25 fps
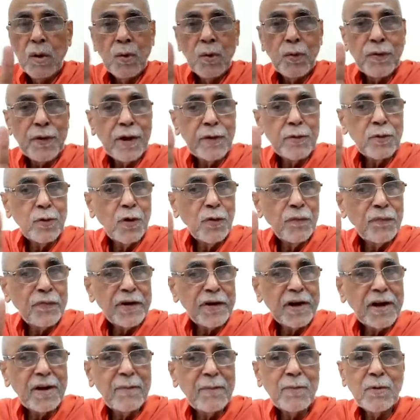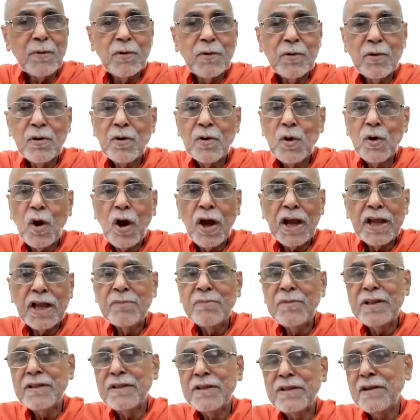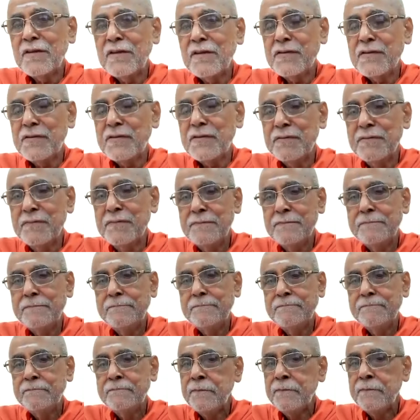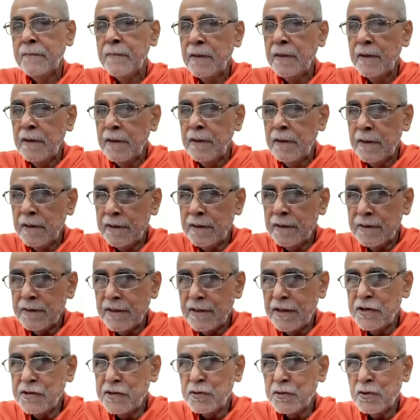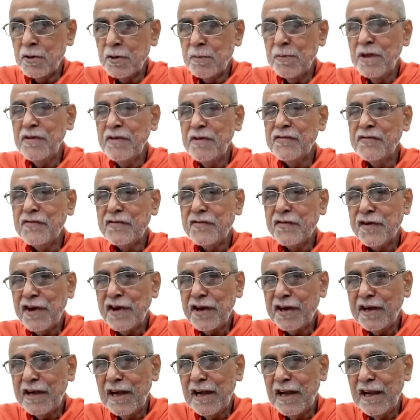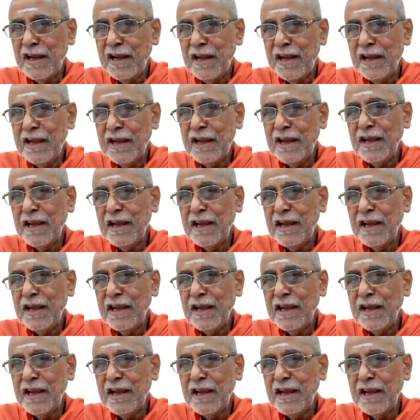We have no freedom to coin mantras. They should be strictly